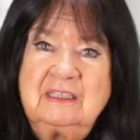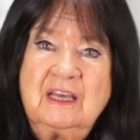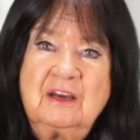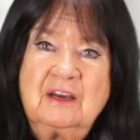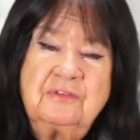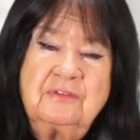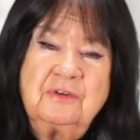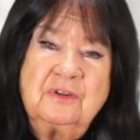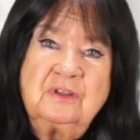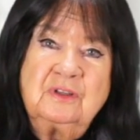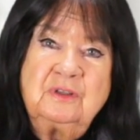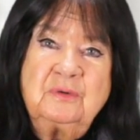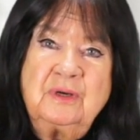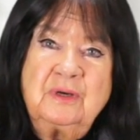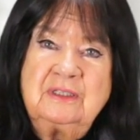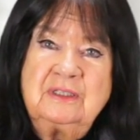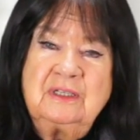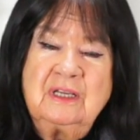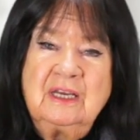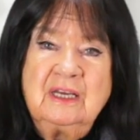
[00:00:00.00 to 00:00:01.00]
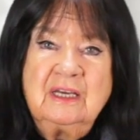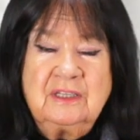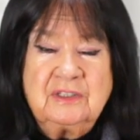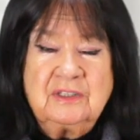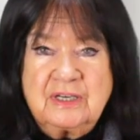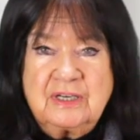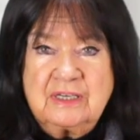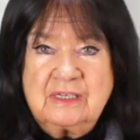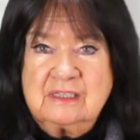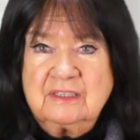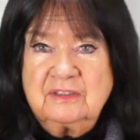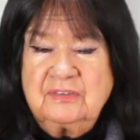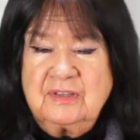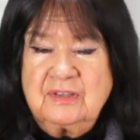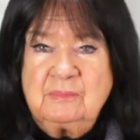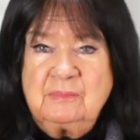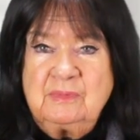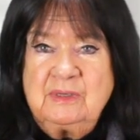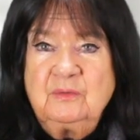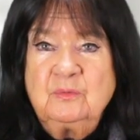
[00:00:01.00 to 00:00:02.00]
and therefore the UN General
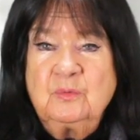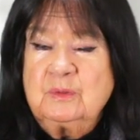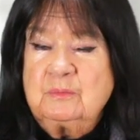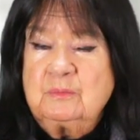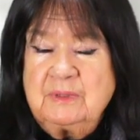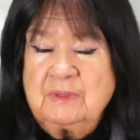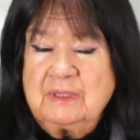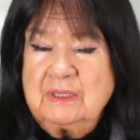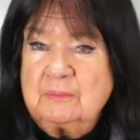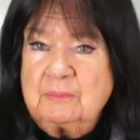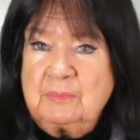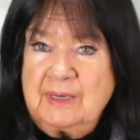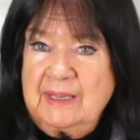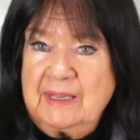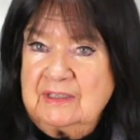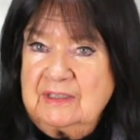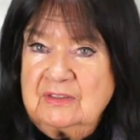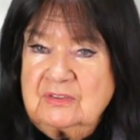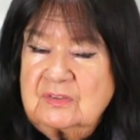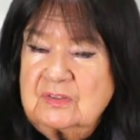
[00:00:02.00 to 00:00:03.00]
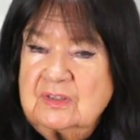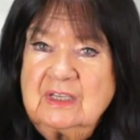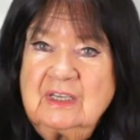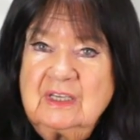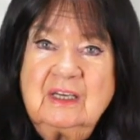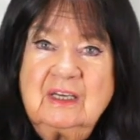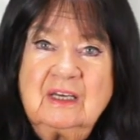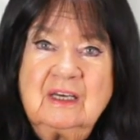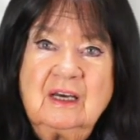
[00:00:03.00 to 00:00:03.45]
Assembly would be a place